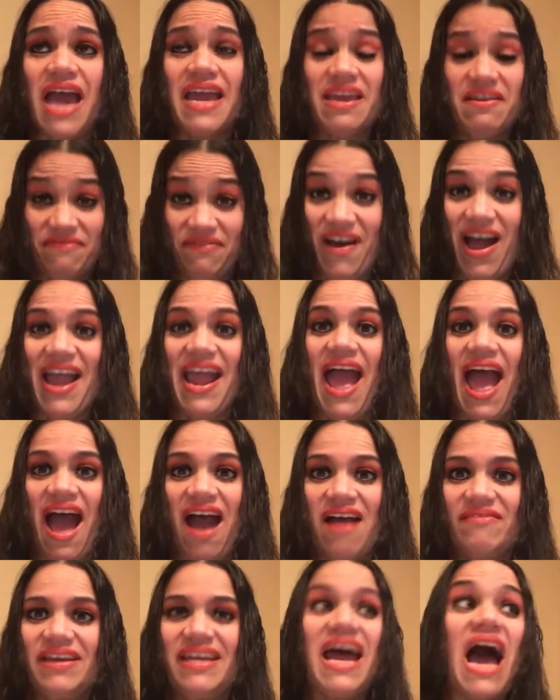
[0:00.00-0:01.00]
If I
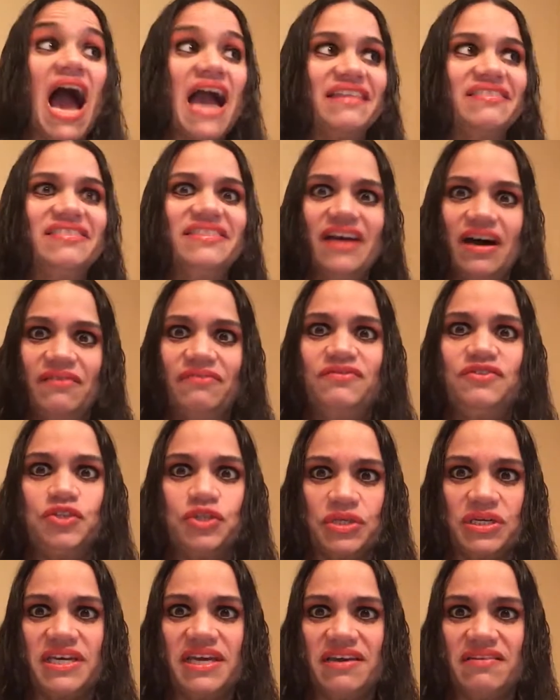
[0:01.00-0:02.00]
have it, I love
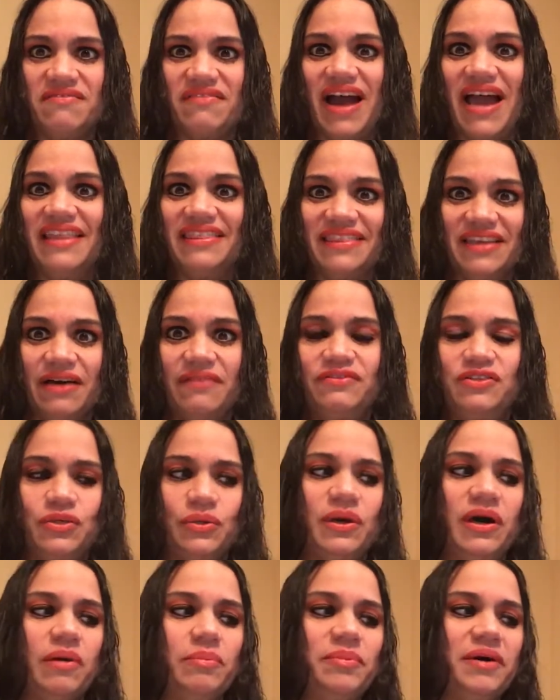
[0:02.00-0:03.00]
to give. I love
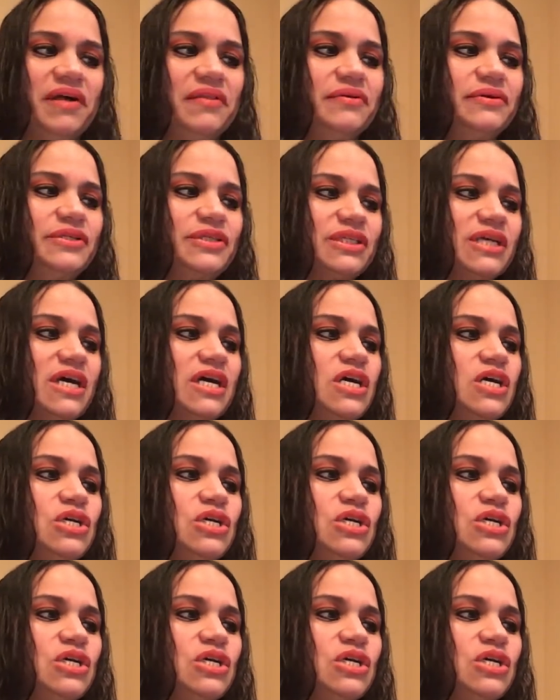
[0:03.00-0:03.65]
to help others.